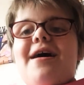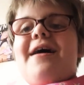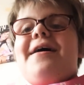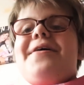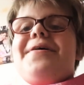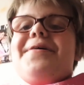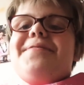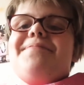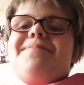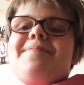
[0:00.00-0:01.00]

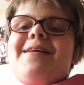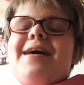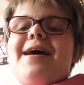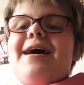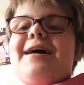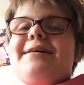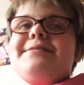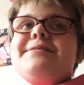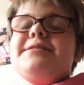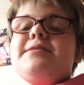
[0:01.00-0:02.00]
And
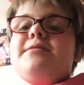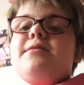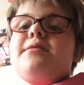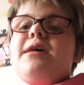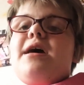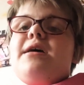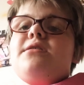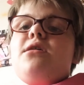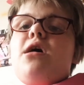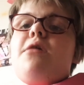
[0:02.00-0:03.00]

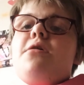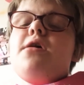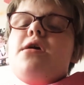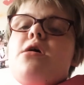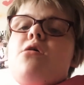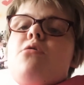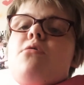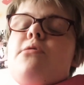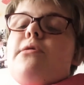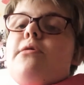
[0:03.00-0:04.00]
then
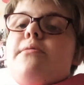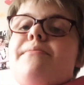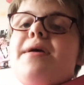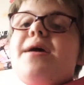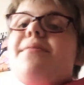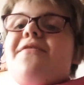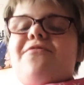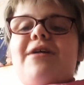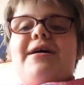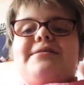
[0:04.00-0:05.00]
me and my
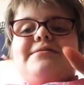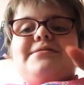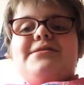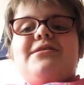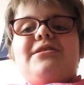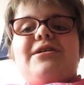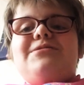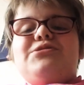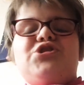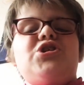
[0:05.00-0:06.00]
friend are
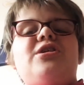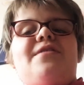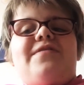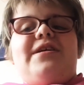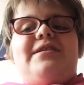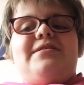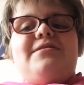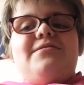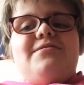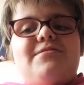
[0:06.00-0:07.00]
going
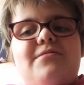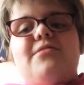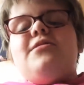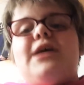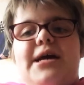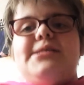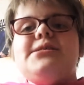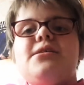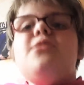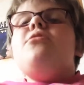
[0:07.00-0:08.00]
driving.
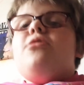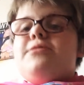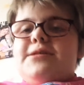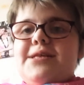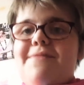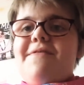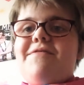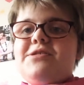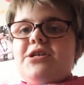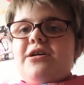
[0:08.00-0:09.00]
Yes, on the
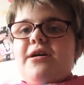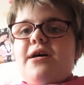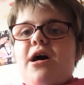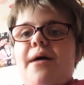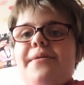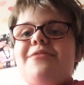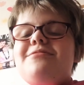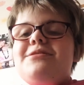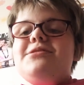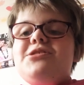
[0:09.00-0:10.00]
7th of July, I'm
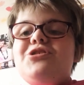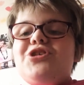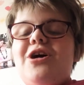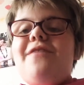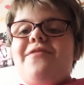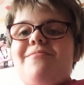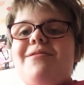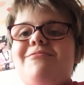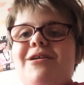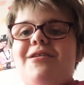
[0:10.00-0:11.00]
going to drive a
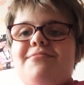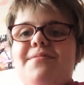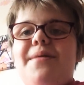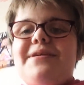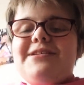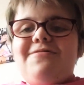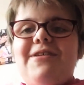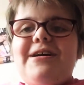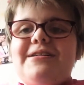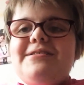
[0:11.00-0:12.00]
real car with my best
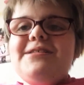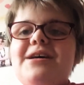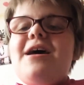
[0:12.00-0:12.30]
friend.